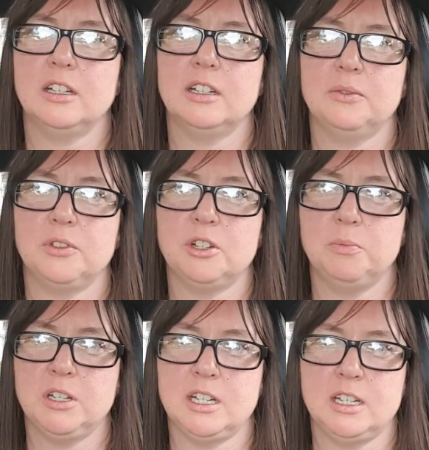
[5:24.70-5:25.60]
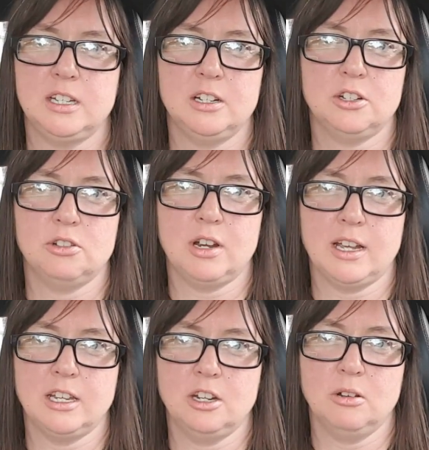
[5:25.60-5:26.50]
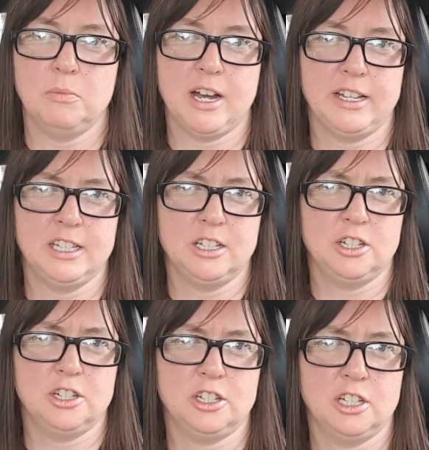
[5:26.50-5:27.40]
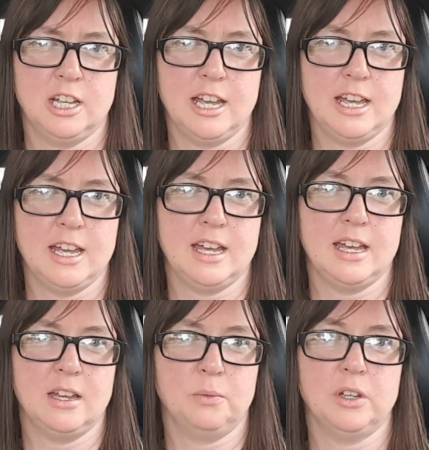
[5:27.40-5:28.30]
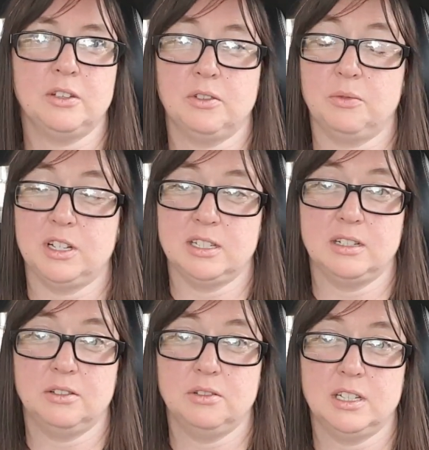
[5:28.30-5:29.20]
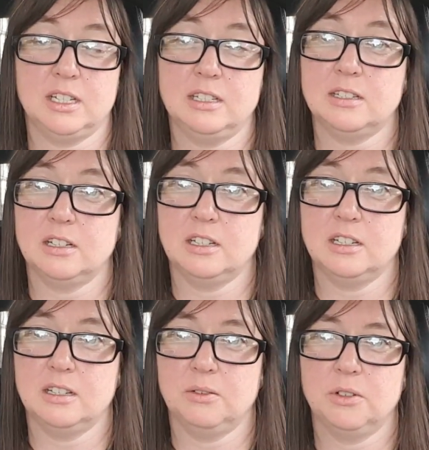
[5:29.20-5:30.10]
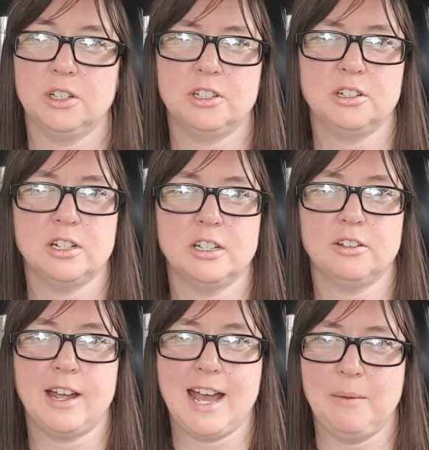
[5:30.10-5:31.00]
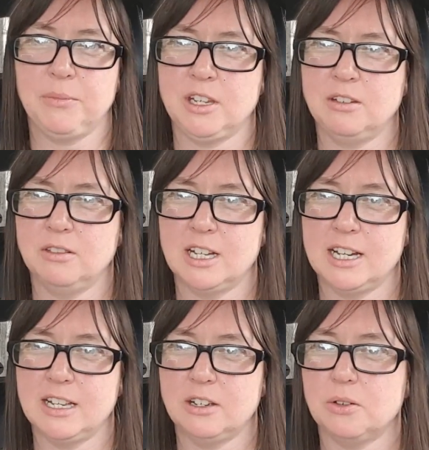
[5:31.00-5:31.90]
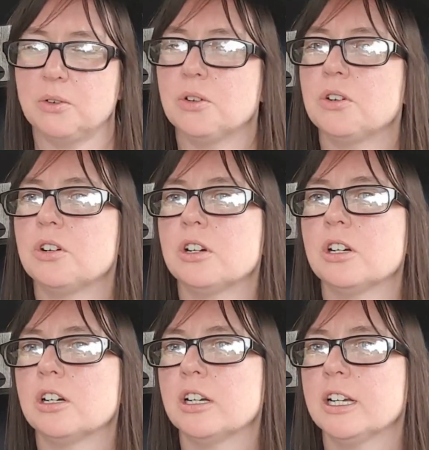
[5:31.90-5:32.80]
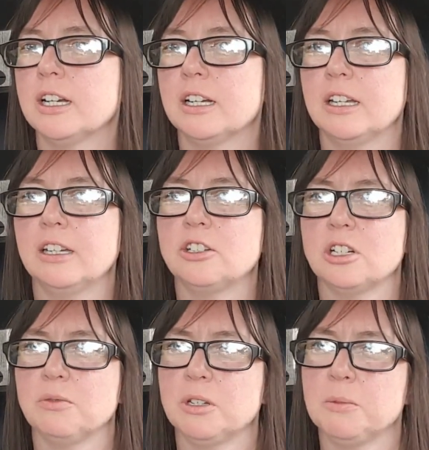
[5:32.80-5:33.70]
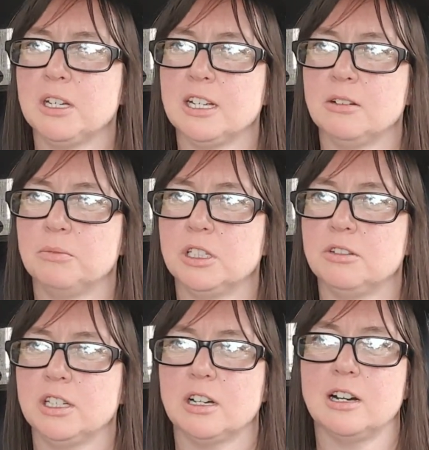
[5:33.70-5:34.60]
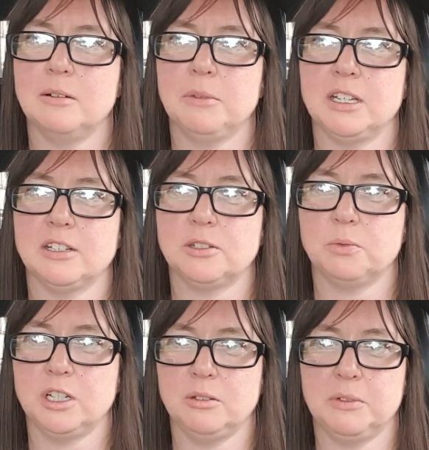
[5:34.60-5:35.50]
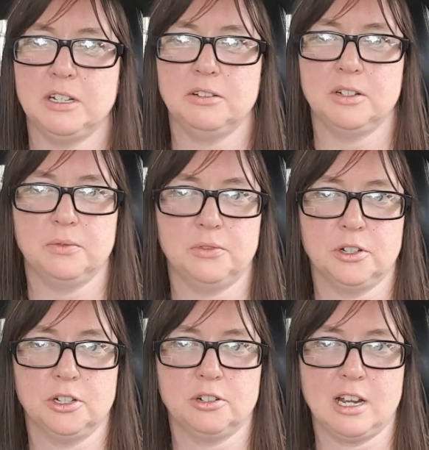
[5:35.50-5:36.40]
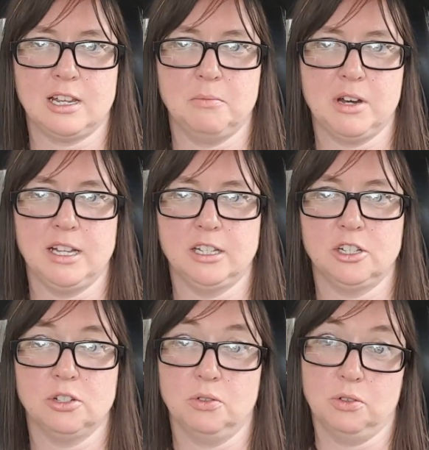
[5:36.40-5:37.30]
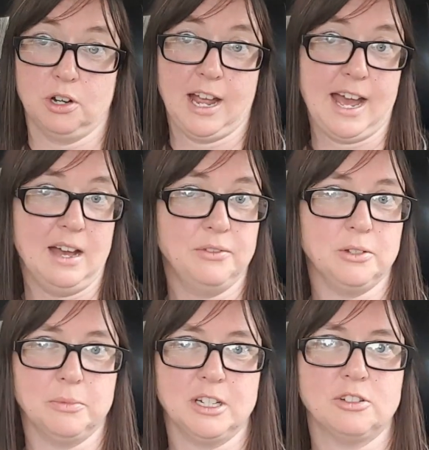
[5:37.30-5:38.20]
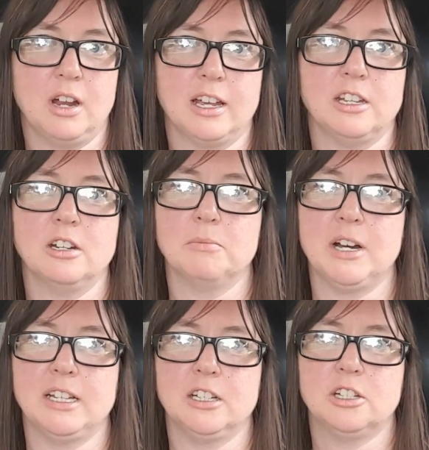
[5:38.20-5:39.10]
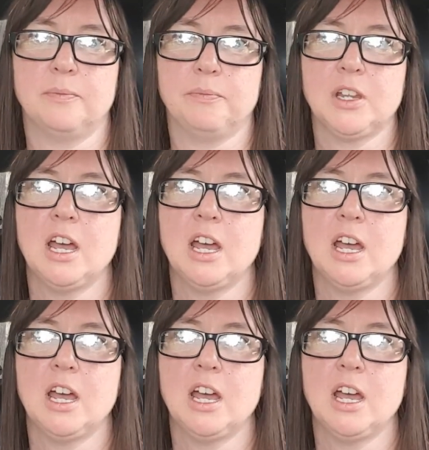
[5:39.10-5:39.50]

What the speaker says: if you've been tracking your mileage, and if it wasn't through this, is there another app that you like? Or share with me down below in the comments what you've been doing for tracking mileage, or have you been tracking your mileage?